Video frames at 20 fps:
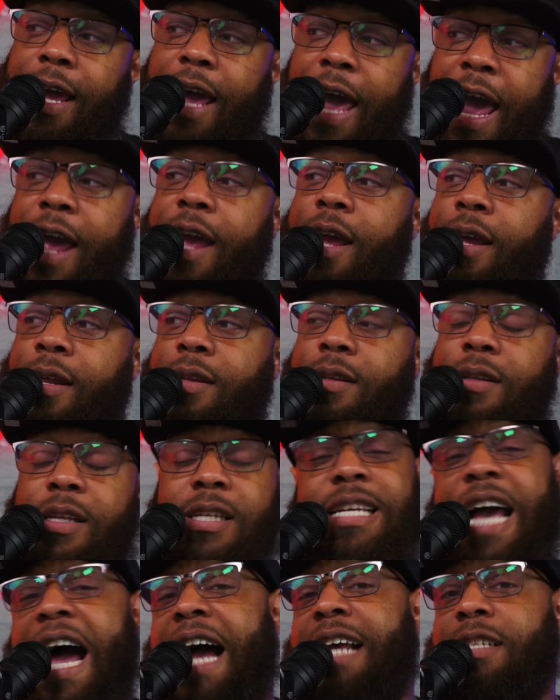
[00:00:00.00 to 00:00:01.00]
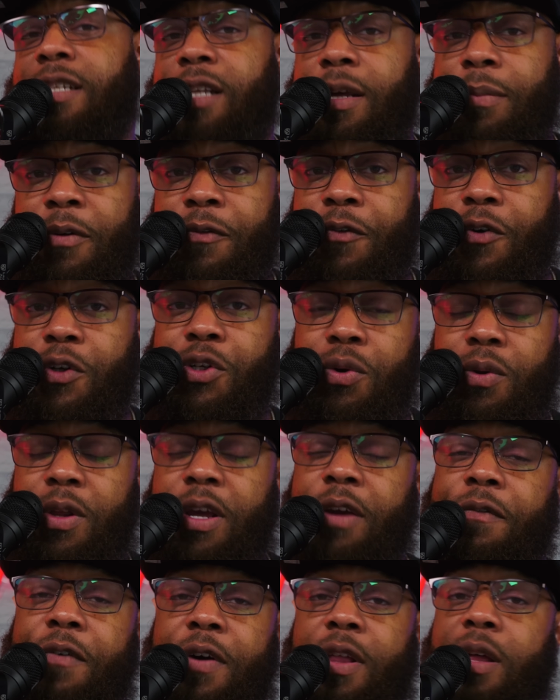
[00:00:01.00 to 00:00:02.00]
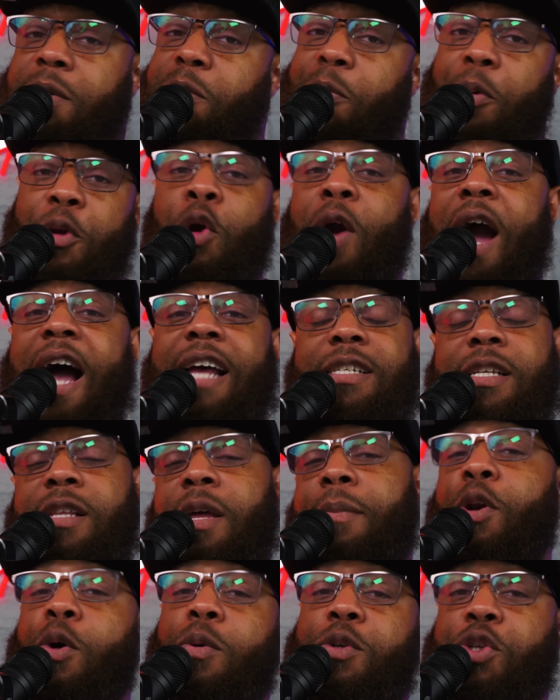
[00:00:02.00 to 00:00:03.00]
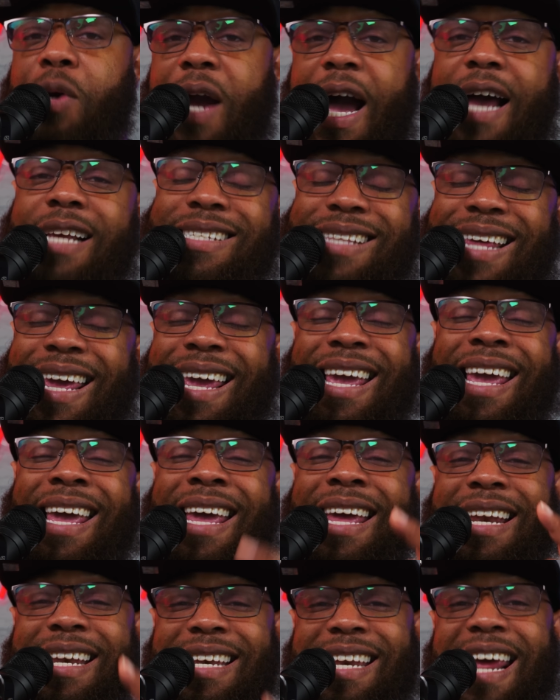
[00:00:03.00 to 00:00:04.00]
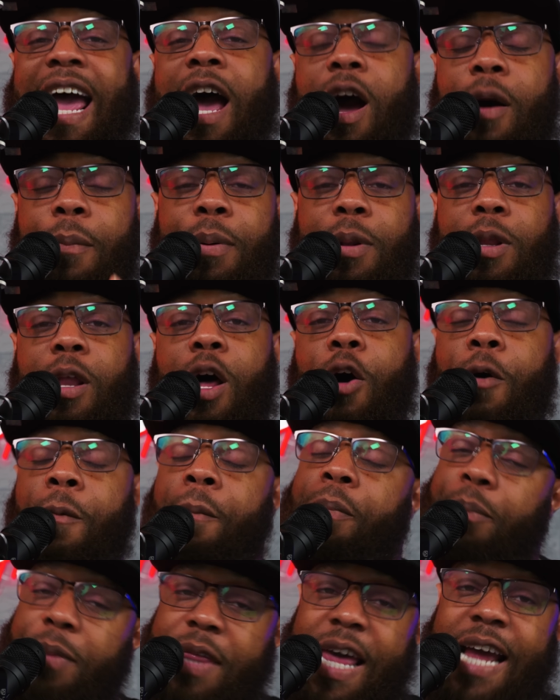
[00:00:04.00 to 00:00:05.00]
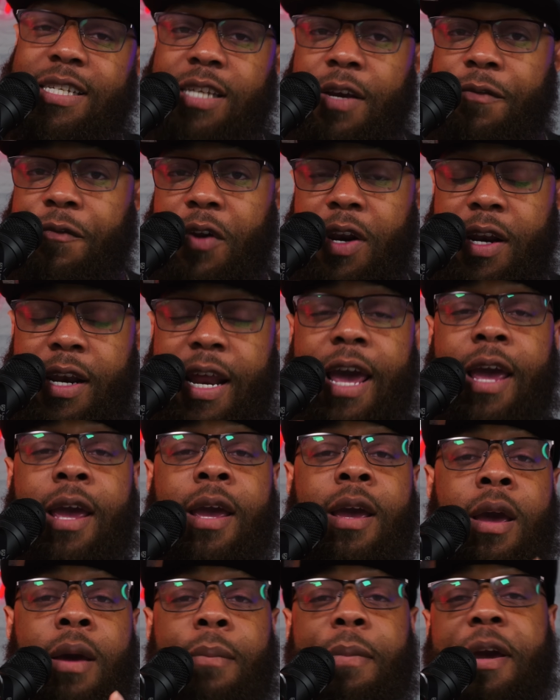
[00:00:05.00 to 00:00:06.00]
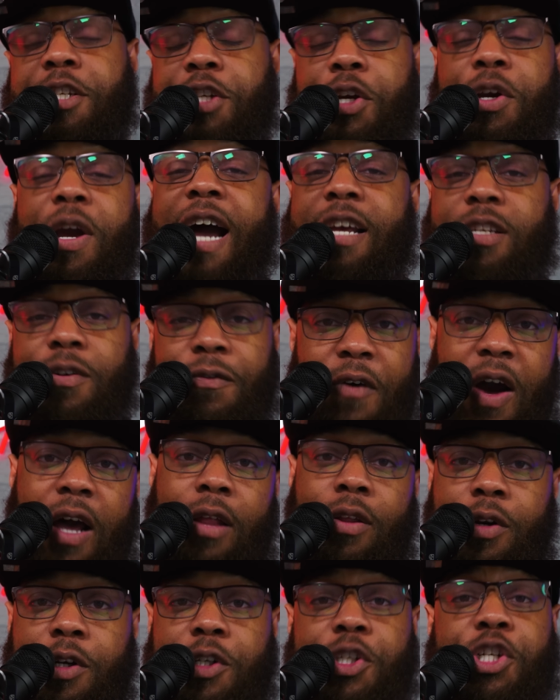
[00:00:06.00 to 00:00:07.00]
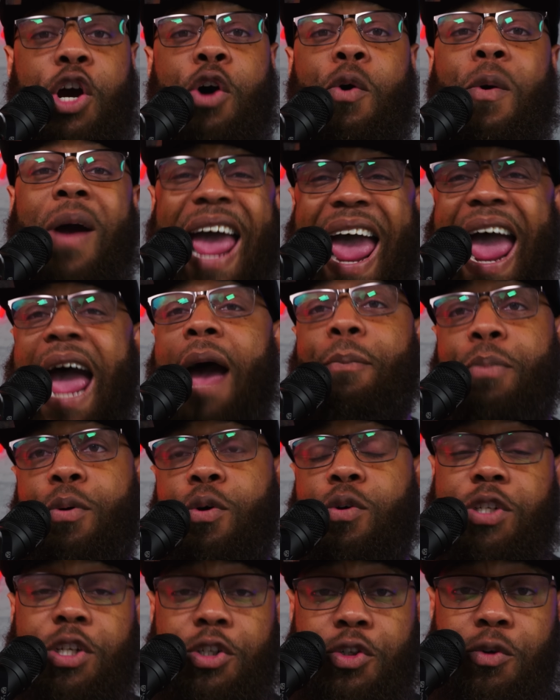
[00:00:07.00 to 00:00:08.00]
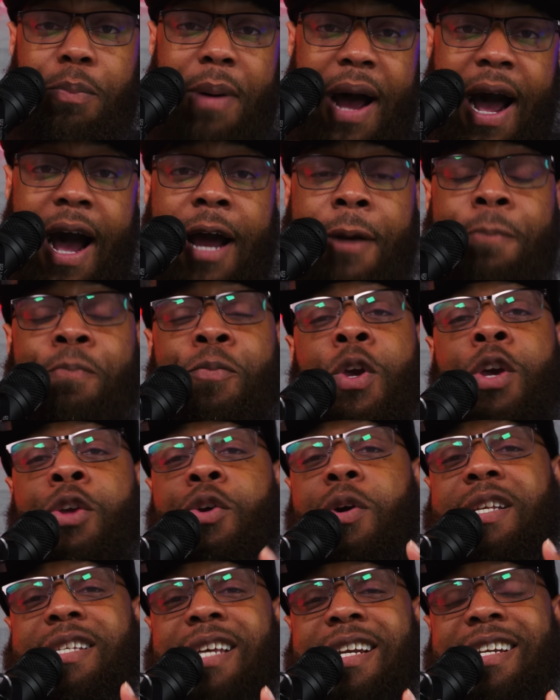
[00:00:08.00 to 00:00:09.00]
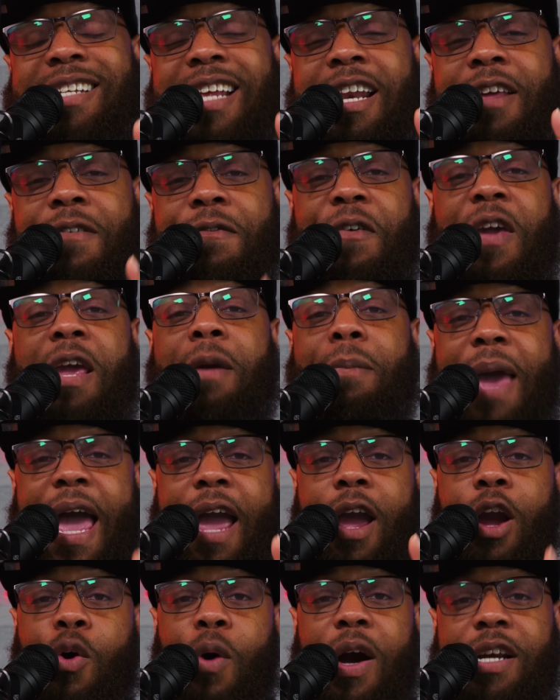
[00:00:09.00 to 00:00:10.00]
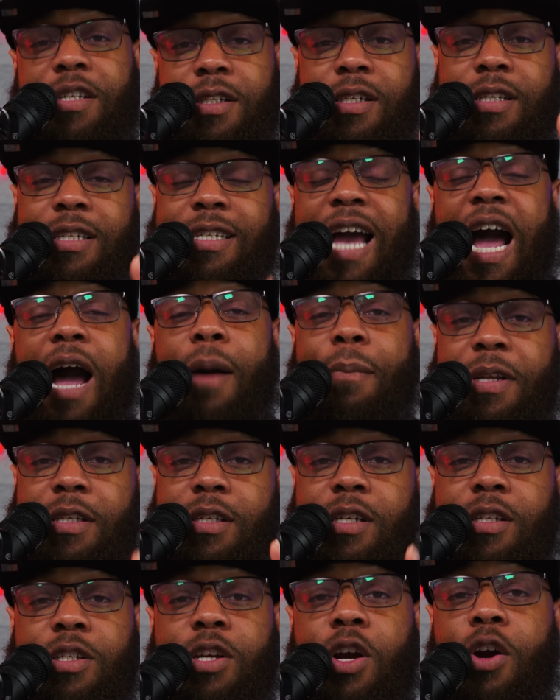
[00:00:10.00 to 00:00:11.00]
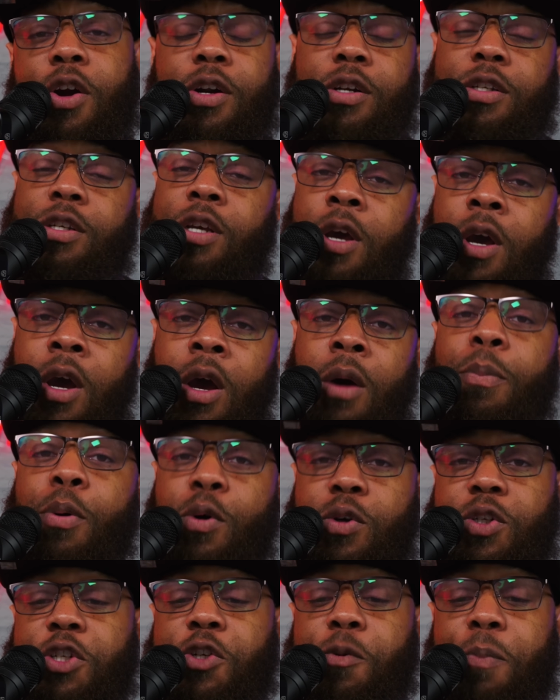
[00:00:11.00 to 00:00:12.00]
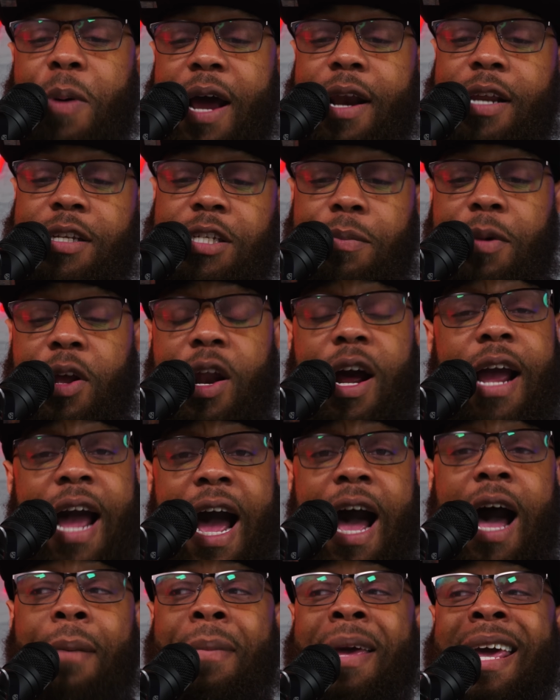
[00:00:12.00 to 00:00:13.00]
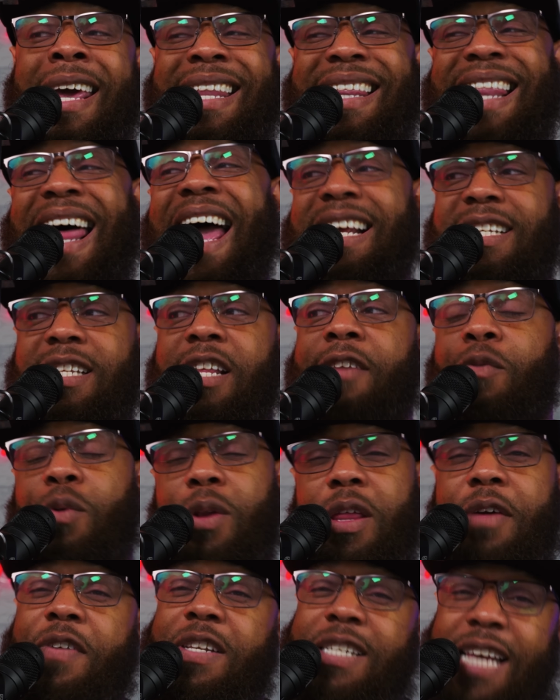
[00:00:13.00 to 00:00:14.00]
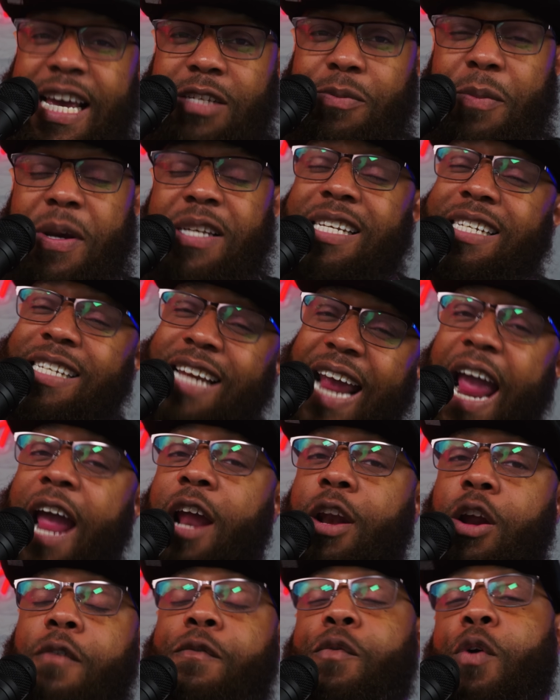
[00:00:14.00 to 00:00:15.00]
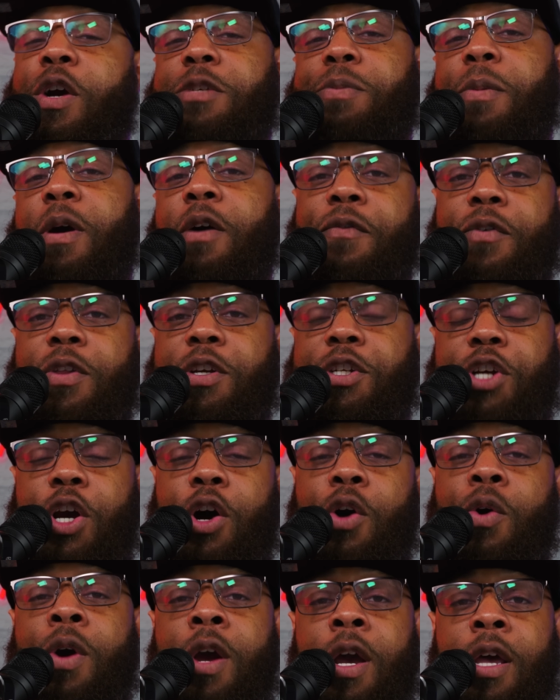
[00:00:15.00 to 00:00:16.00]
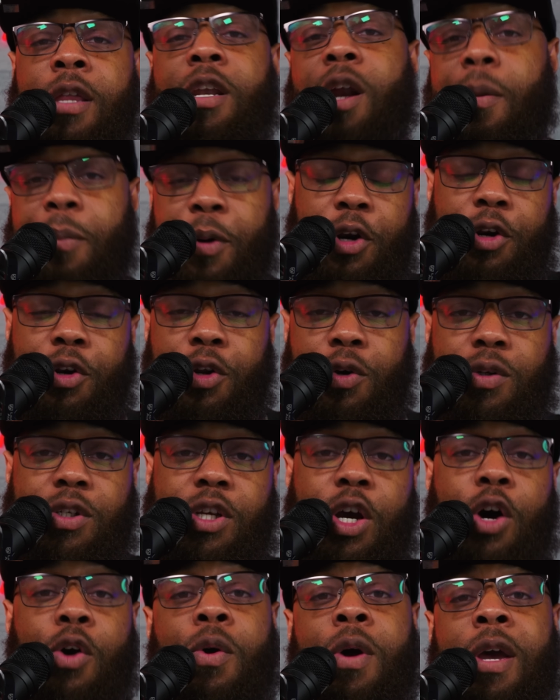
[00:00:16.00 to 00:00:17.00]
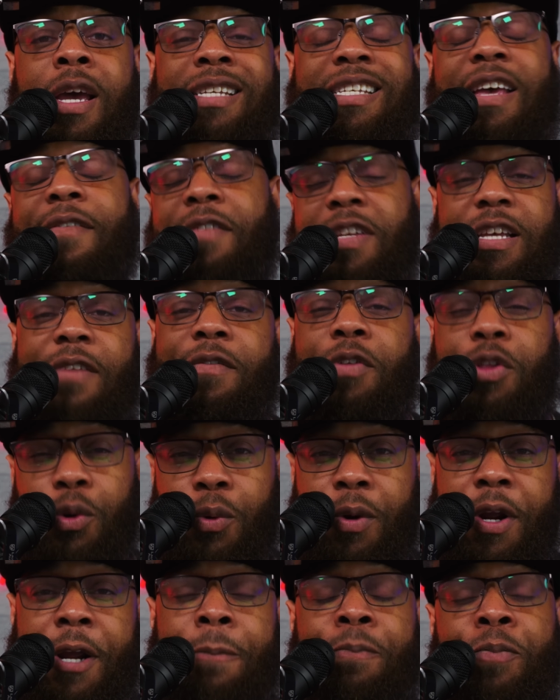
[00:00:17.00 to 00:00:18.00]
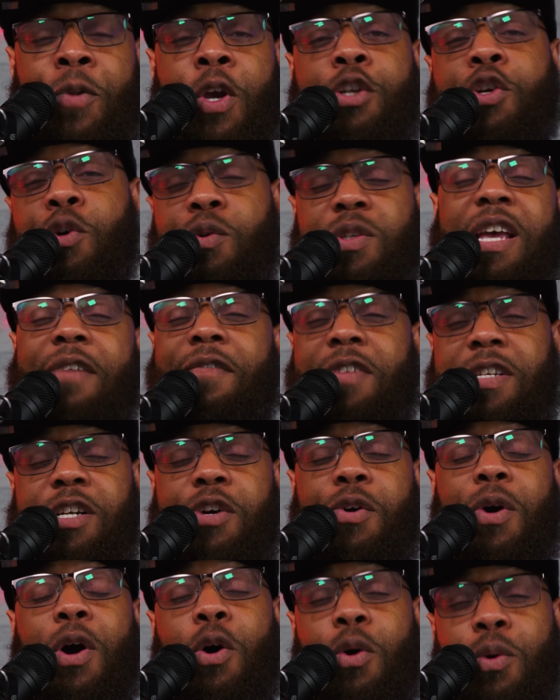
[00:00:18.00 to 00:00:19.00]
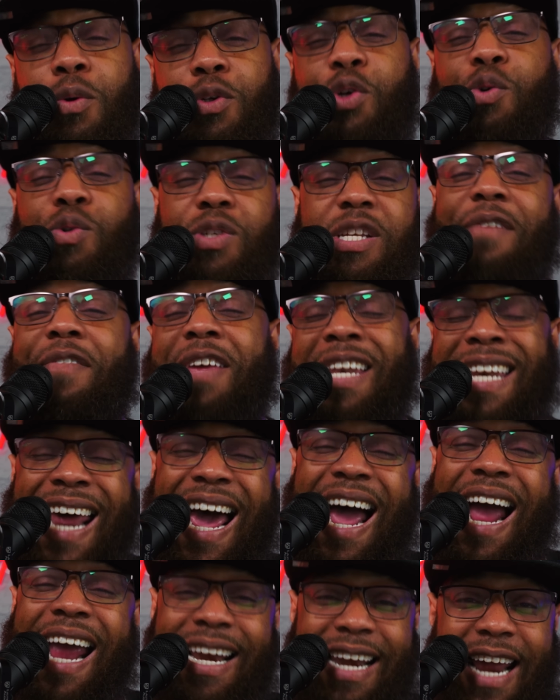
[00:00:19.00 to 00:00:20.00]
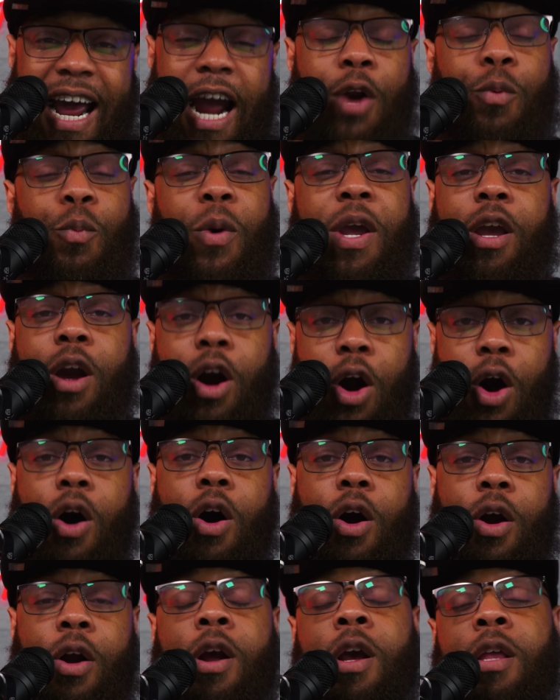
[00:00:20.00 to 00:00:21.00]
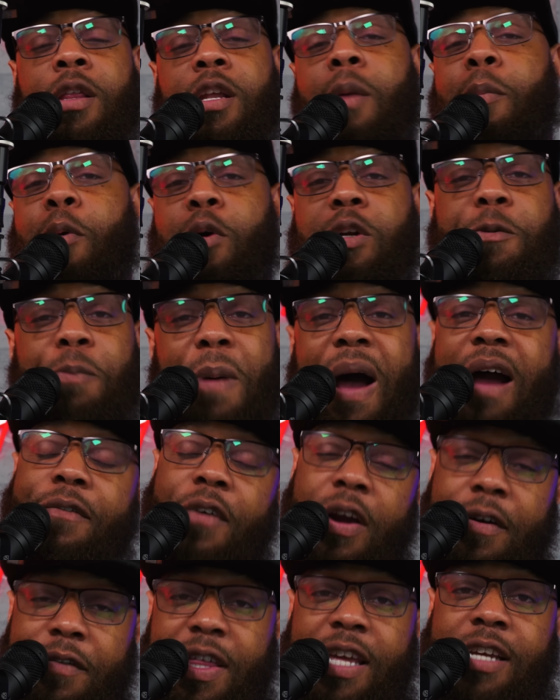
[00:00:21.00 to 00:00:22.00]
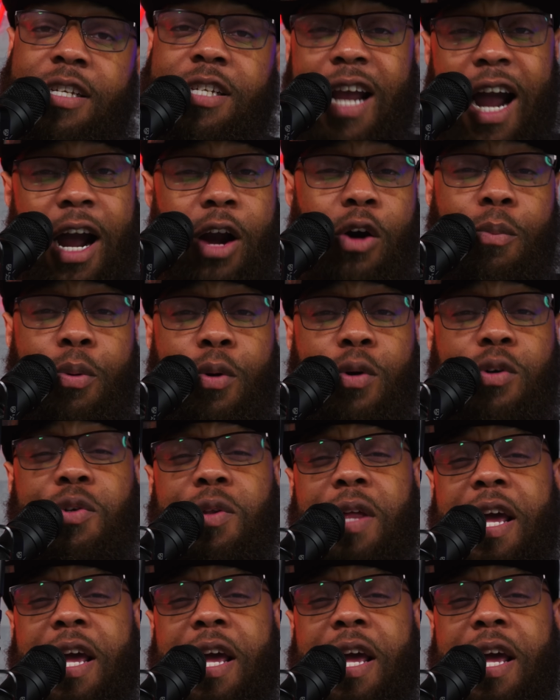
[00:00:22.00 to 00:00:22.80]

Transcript: Hey, the sky's the limit for Julian Phillips. But you guys can let me know what you guys think down below. But that's it for today. Make sure you guys are following the show at Bull Central Pod. You can send us any feedback, questions, comments, concerns. BullCentralPod at gmail.com. Lastly, you can leave a text message and our voicemail for the show. The number to do so, 773-270-2799. We are the number one spot for everything Chicago Bulls